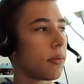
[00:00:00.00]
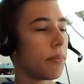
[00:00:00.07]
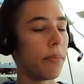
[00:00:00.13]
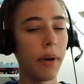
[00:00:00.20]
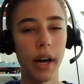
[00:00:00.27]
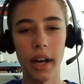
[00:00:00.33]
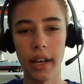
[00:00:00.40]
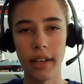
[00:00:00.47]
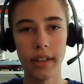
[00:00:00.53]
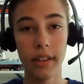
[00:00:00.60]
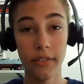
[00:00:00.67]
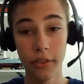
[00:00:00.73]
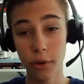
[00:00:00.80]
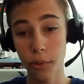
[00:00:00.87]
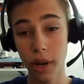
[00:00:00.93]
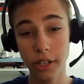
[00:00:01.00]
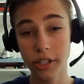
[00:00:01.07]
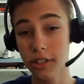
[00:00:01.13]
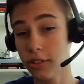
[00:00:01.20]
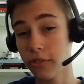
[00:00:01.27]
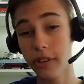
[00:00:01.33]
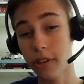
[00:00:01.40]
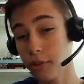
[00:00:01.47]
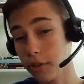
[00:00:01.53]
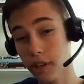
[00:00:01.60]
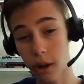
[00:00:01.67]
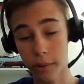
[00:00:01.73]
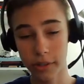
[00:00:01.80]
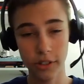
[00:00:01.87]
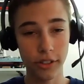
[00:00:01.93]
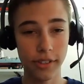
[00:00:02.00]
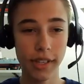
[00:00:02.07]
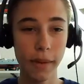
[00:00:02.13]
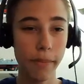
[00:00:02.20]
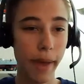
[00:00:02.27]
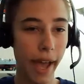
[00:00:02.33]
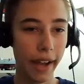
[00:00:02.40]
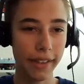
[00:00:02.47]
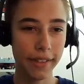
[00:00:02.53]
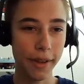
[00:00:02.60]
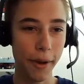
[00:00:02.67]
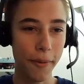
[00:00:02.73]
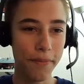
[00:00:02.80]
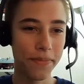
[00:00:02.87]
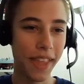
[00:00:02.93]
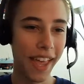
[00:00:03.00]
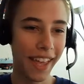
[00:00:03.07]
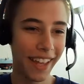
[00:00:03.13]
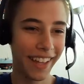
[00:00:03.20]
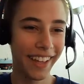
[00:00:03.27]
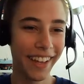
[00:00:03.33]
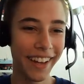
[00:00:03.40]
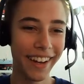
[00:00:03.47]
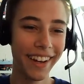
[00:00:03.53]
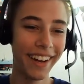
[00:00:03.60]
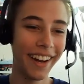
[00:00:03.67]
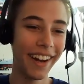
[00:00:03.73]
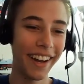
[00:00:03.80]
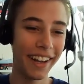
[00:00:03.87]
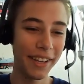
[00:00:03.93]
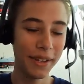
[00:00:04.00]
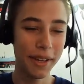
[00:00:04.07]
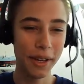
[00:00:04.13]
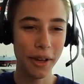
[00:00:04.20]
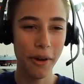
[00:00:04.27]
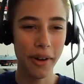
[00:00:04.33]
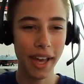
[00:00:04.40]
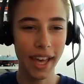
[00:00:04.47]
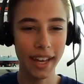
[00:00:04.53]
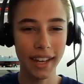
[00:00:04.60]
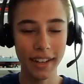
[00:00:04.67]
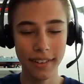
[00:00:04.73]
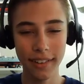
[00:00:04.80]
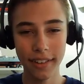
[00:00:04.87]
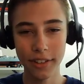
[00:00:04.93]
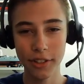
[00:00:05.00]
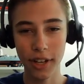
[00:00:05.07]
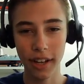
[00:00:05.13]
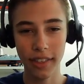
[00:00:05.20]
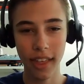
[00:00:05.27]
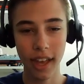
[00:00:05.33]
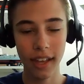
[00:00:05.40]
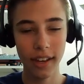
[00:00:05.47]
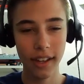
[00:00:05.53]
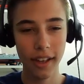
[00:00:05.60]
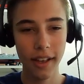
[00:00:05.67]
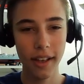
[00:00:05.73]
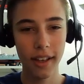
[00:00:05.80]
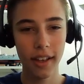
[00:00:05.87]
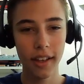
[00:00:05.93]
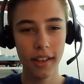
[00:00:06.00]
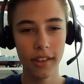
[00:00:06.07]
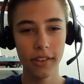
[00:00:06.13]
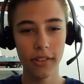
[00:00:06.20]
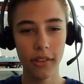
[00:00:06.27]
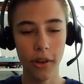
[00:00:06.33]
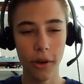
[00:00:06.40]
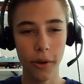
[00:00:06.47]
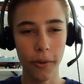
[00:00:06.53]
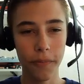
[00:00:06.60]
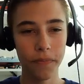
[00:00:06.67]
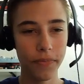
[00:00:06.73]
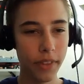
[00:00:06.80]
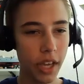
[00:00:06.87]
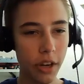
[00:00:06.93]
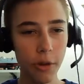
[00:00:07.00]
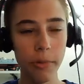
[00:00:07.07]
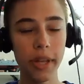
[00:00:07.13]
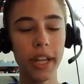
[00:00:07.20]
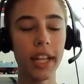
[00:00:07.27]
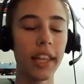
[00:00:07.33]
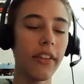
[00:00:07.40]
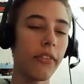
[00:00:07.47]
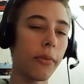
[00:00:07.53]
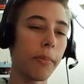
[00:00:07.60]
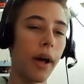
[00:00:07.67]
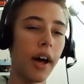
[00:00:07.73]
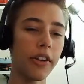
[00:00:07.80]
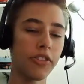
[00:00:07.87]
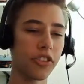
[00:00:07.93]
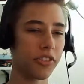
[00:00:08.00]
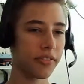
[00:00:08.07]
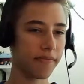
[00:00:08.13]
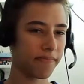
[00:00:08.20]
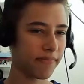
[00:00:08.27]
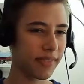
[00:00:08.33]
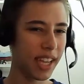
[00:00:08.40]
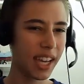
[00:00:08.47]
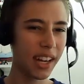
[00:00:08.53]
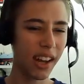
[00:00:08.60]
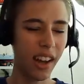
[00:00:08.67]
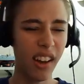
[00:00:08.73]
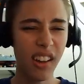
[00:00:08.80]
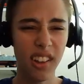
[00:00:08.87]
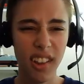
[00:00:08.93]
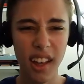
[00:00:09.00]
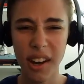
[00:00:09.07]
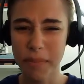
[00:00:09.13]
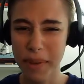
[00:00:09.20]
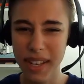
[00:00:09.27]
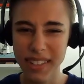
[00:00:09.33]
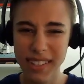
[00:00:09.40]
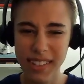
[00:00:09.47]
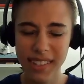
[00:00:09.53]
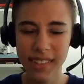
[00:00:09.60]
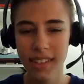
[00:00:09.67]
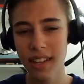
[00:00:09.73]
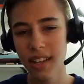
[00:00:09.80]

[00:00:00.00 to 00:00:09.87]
But if you're watching this video, you can always just skip back, so you can go ahead and check that. So intermediate level bot just kind of hung a lot of pieces.